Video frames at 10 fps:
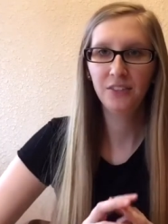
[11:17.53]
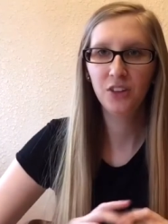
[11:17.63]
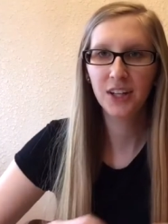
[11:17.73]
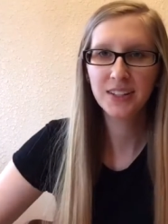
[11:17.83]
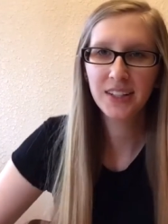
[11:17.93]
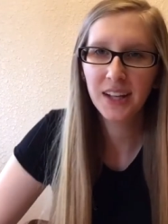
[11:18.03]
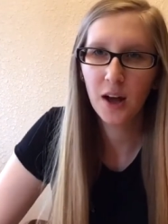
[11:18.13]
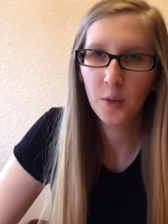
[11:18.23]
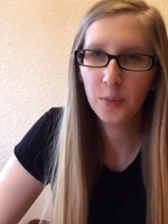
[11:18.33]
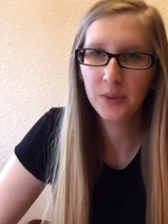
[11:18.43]
if you guys need
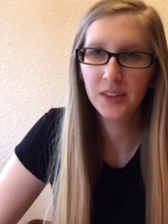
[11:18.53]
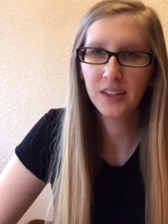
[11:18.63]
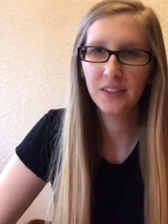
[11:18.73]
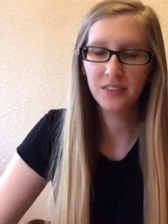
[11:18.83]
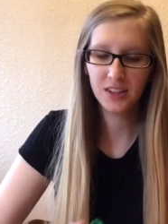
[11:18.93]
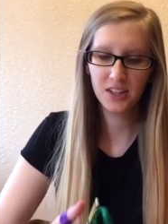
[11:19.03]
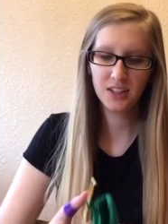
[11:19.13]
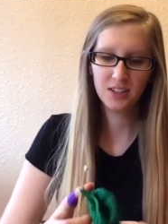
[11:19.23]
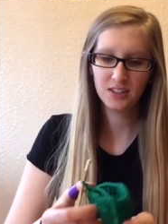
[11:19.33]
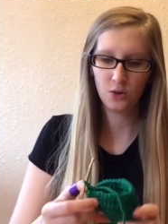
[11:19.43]
help with any of
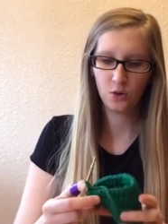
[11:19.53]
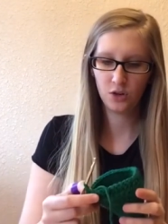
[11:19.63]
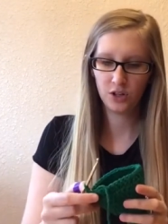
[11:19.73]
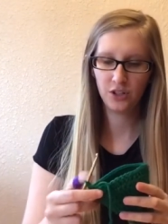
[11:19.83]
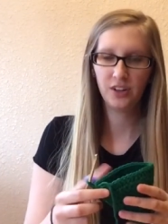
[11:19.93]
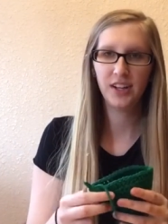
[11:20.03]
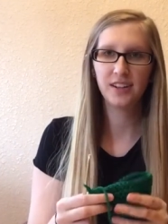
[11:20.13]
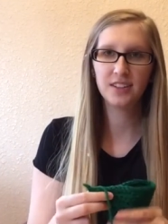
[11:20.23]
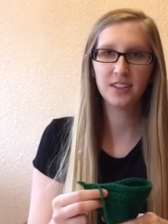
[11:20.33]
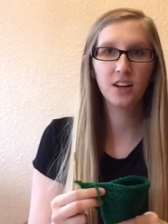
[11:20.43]
this or you're
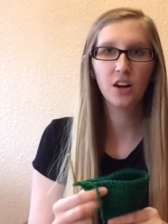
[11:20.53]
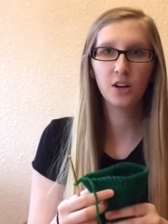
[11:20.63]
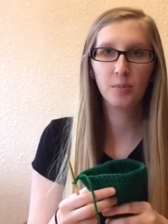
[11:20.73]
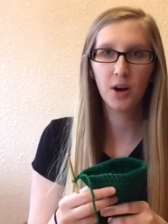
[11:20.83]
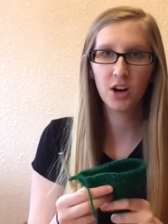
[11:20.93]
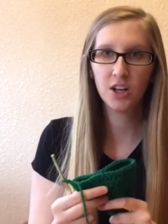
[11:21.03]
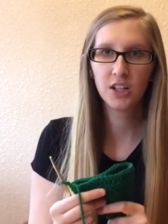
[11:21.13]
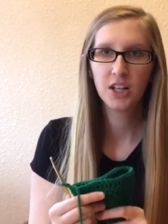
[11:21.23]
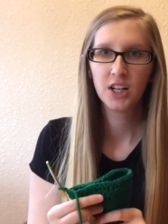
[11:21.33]
getting stuck on a part,